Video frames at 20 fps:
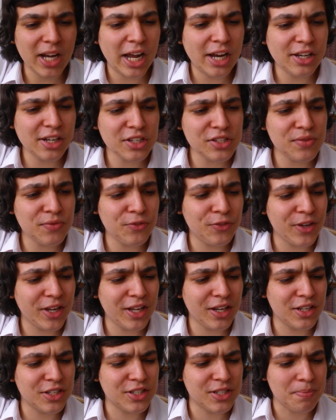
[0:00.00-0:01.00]
It doesn't
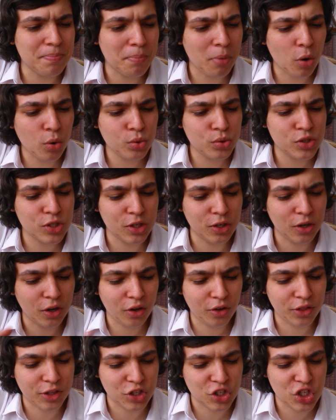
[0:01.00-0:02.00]
feel as important
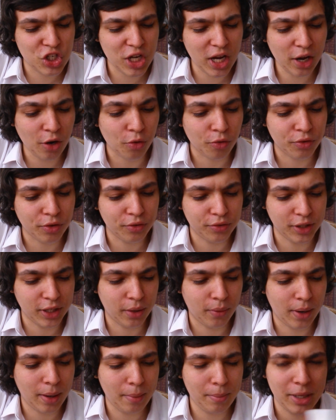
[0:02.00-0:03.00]
on the shelf, if you
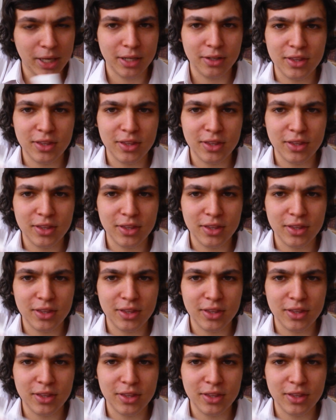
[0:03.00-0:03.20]
know what I mean.